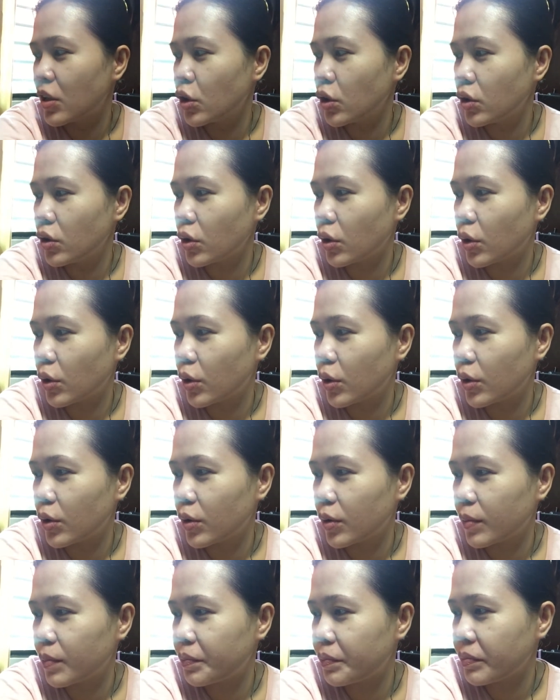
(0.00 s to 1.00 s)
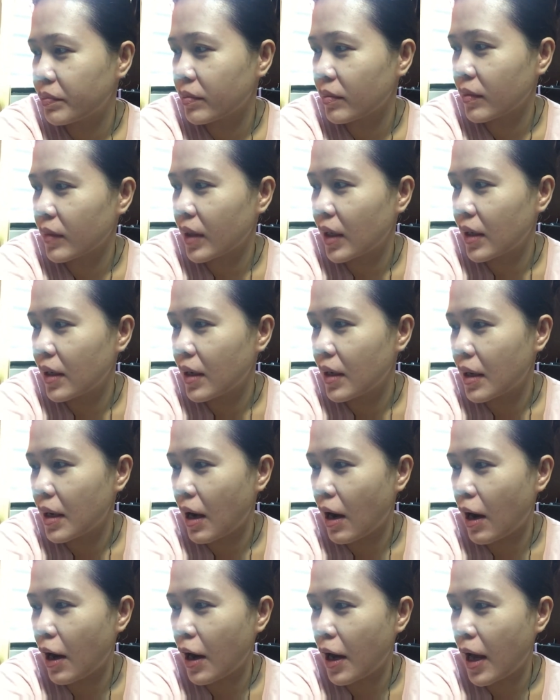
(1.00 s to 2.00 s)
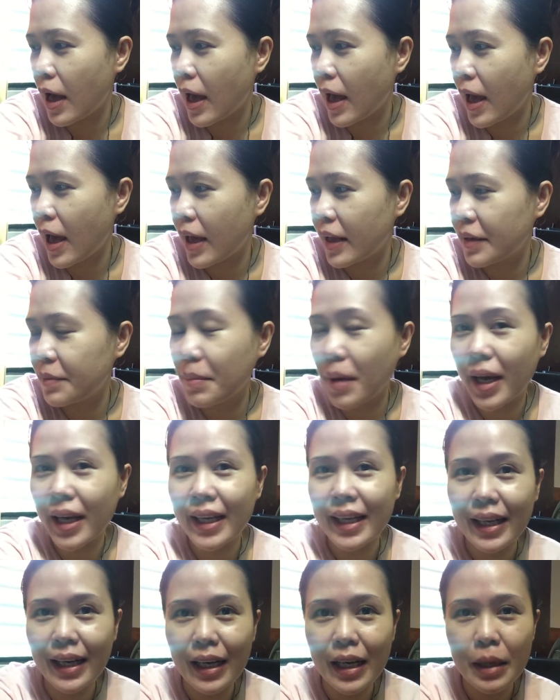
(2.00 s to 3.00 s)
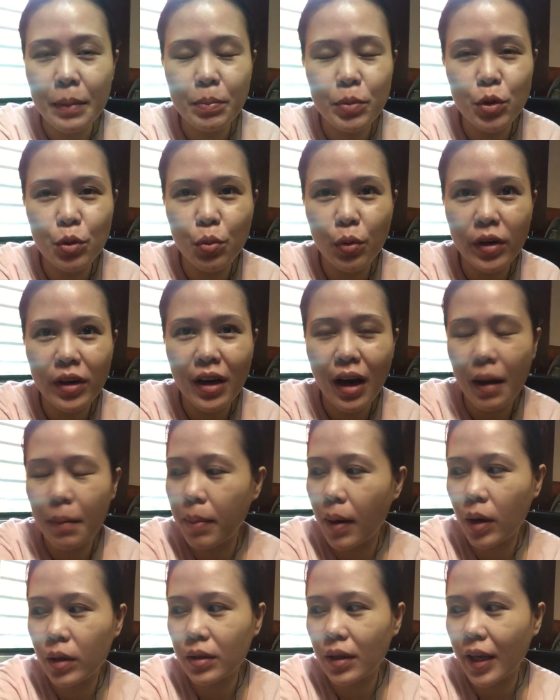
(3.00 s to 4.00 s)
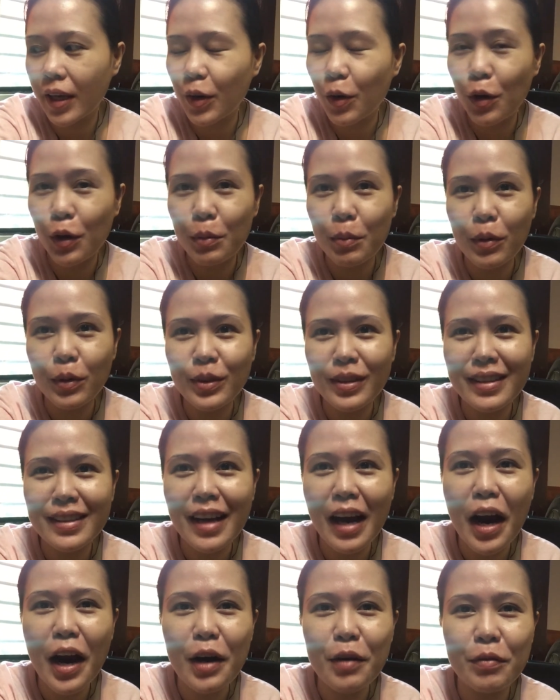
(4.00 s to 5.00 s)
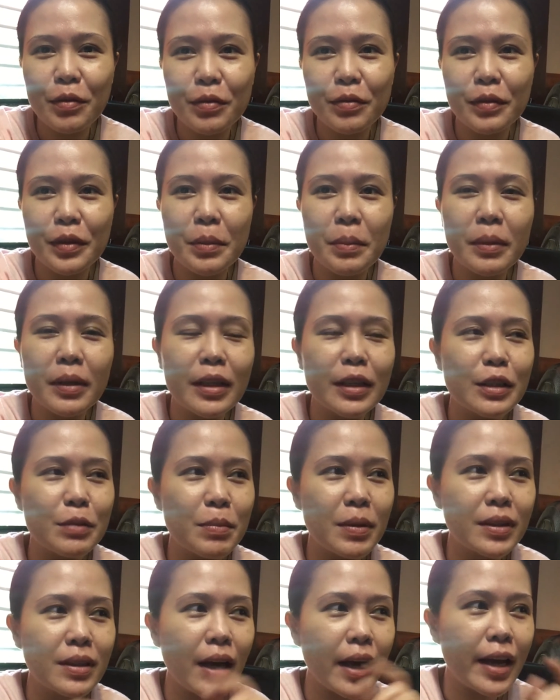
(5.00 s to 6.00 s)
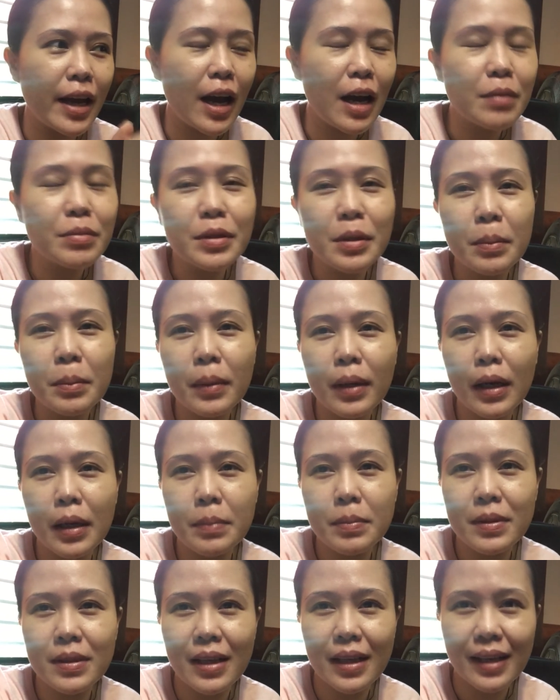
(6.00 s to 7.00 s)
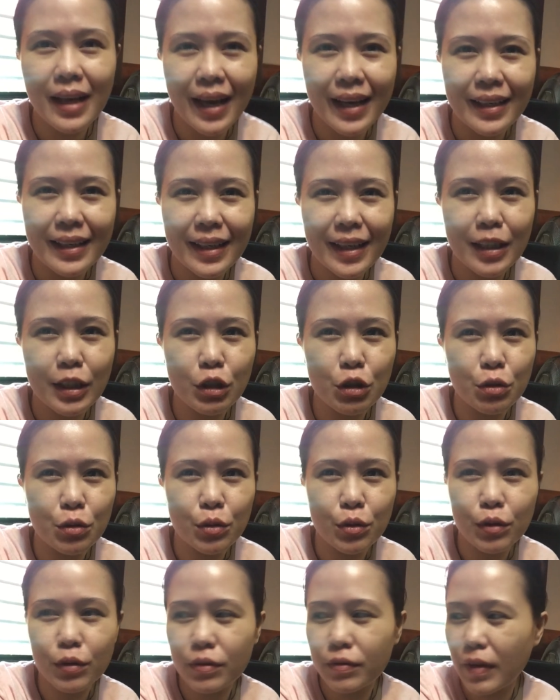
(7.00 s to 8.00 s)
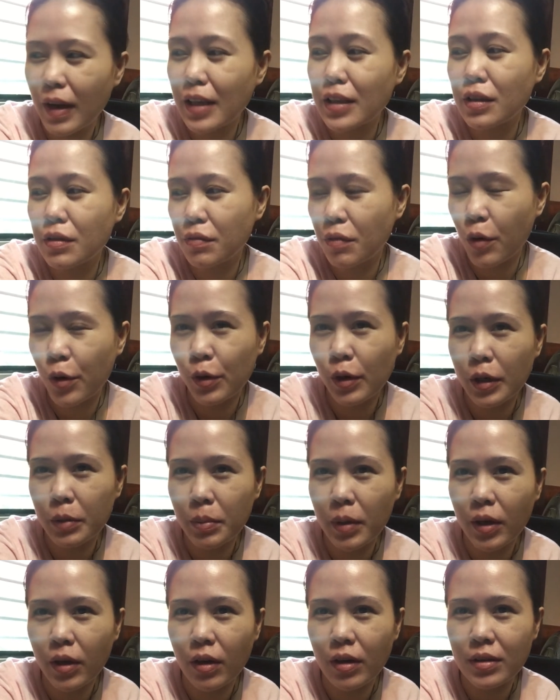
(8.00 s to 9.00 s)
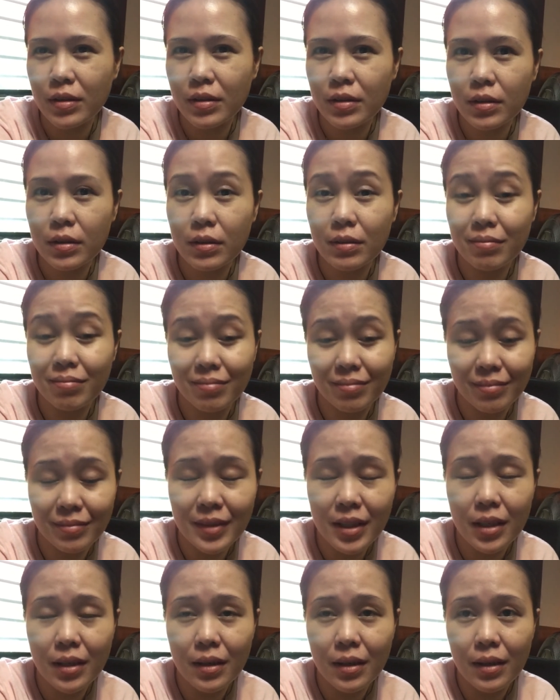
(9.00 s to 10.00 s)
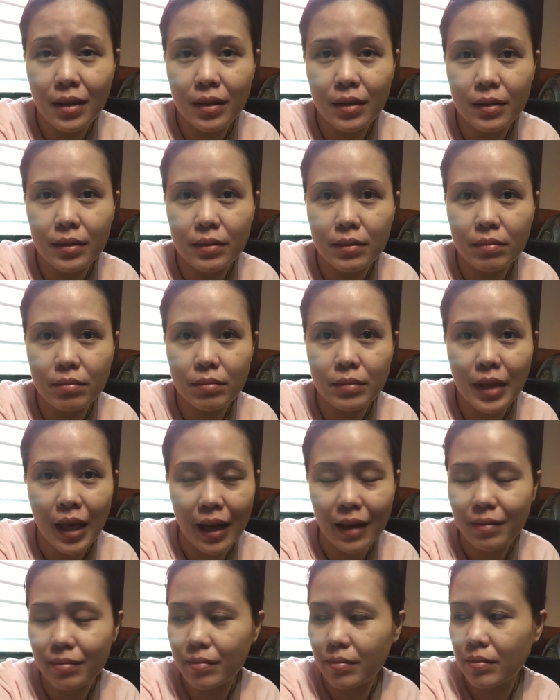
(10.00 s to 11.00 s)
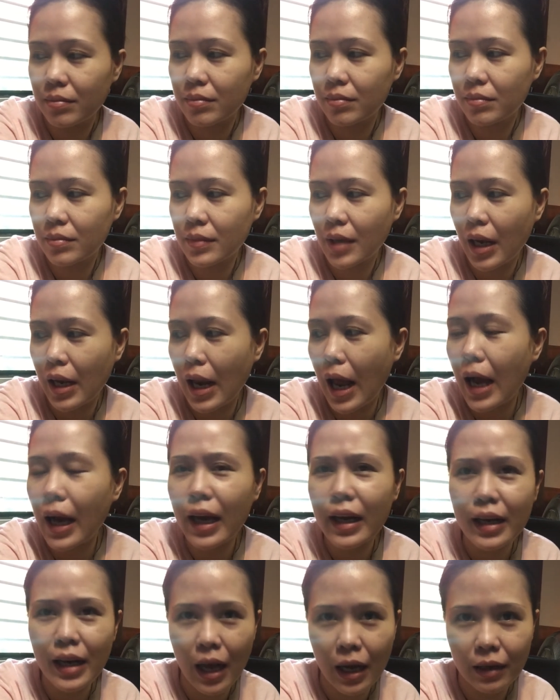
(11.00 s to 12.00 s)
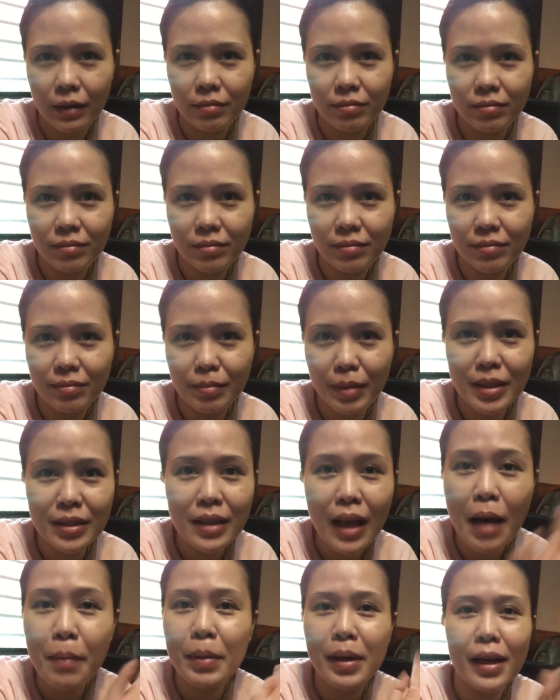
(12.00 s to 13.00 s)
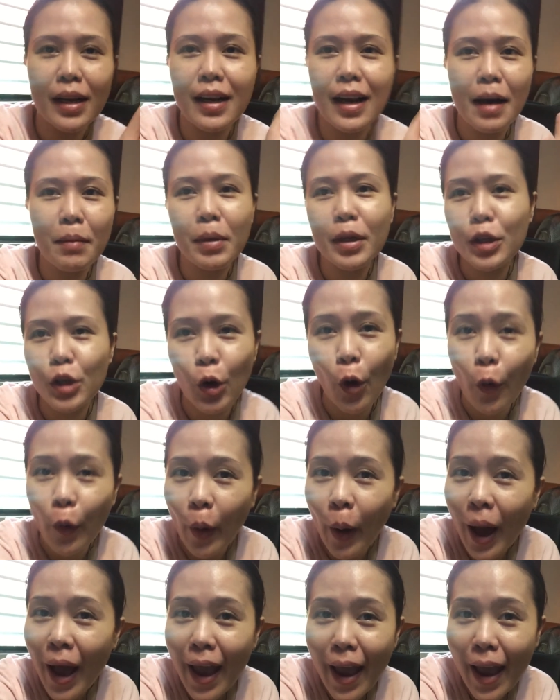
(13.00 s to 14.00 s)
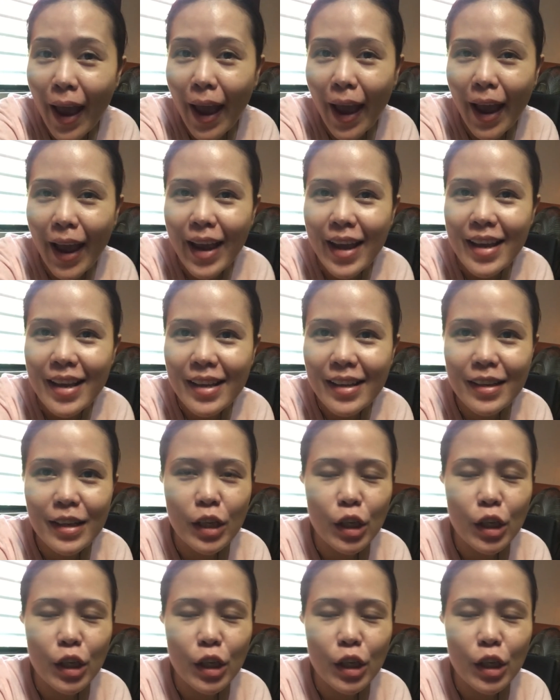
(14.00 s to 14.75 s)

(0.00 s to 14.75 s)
So, and my clips were about like almost an hour, 50 minutes. But I have some clips that I need to fast forward because, yeah. Kailangan lang. Basta malalaman nyo, okay?